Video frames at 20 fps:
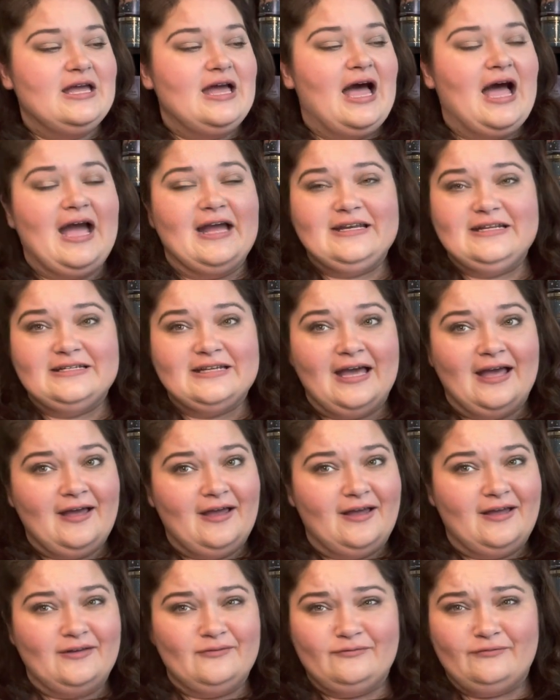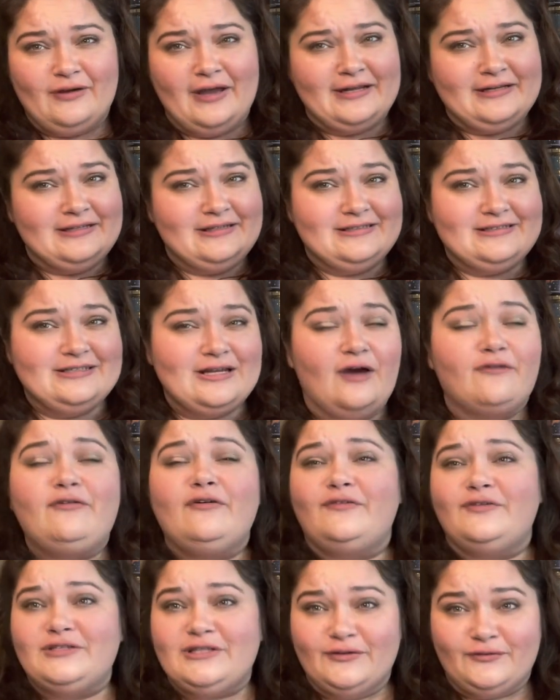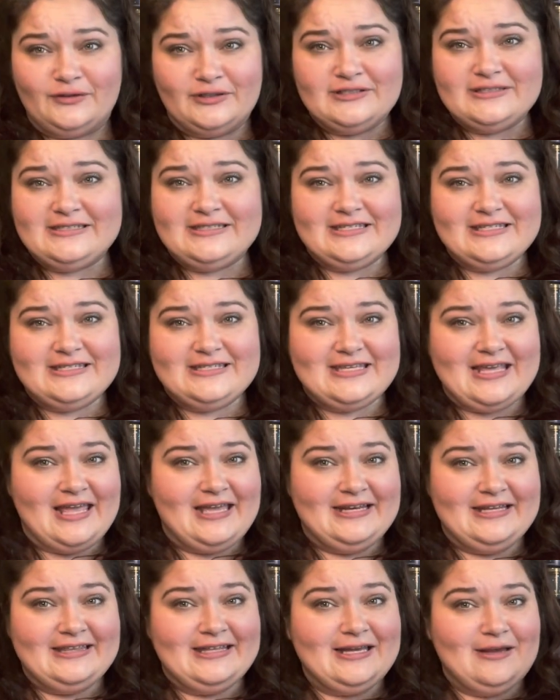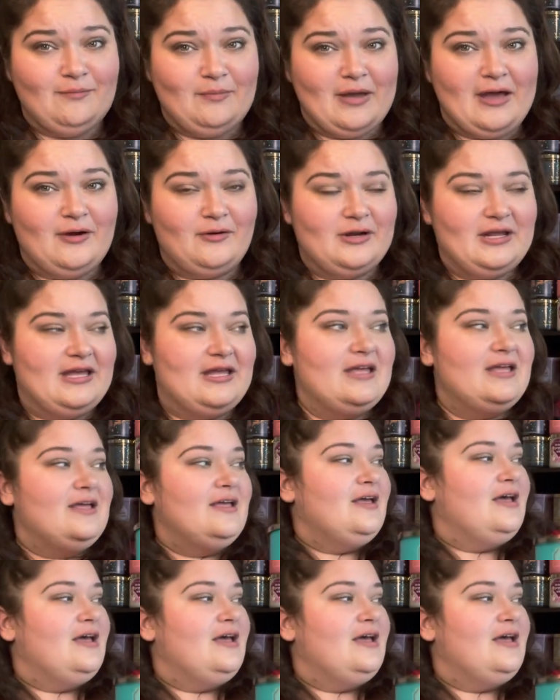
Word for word: I did not find enough of a difference to say anything about it.